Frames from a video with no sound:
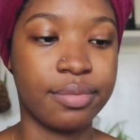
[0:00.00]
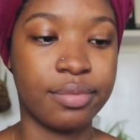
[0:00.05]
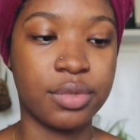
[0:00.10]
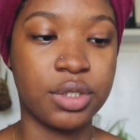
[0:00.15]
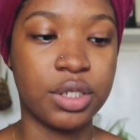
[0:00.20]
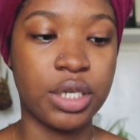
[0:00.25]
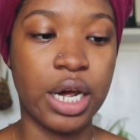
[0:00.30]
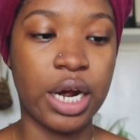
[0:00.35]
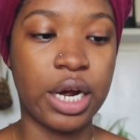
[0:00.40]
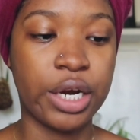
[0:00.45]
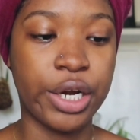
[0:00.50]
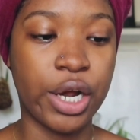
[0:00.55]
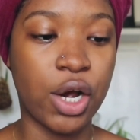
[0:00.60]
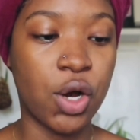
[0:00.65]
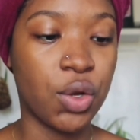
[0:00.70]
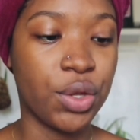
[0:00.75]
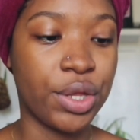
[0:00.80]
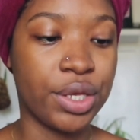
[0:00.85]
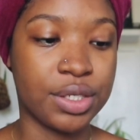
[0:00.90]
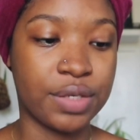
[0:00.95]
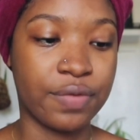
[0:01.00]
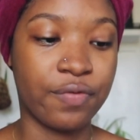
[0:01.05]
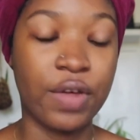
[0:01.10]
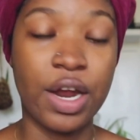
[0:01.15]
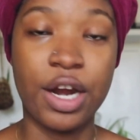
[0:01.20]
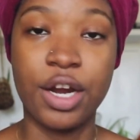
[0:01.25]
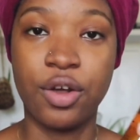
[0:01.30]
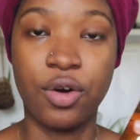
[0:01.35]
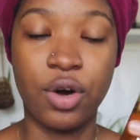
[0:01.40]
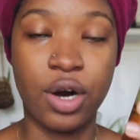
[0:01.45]
their oil is
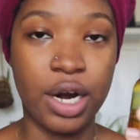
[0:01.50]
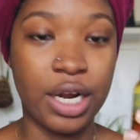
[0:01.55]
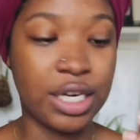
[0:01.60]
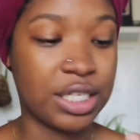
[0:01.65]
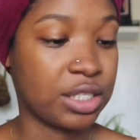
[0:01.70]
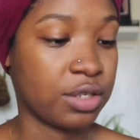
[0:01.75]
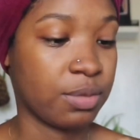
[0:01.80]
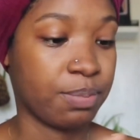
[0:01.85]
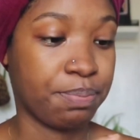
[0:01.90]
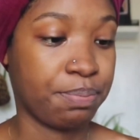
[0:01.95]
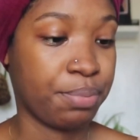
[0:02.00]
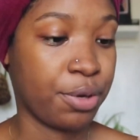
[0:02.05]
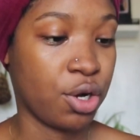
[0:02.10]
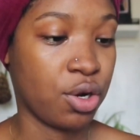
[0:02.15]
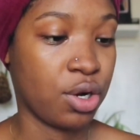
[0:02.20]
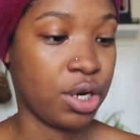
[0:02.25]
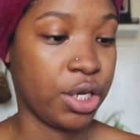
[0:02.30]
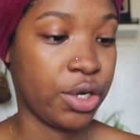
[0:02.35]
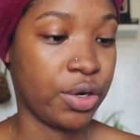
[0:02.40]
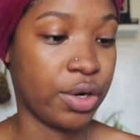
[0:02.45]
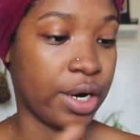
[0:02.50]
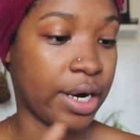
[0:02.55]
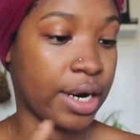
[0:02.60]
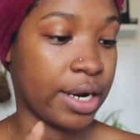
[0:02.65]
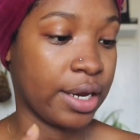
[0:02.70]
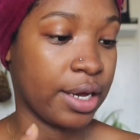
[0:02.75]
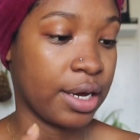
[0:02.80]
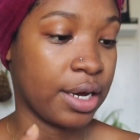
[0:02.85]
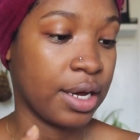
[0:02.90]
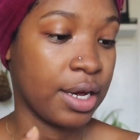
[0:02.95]
it's purely
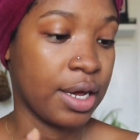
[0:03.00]
organic.